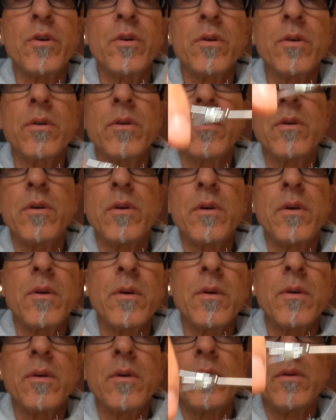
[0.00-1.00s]
were
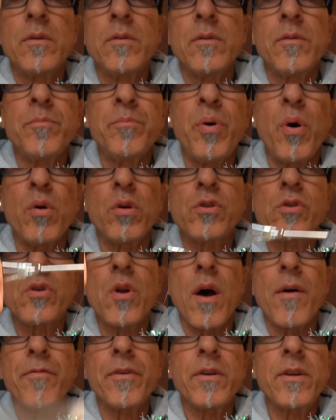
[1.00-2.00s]

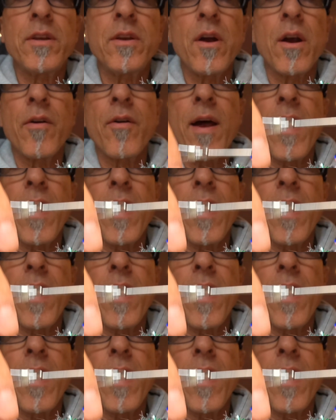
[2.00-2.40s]
poached off of TR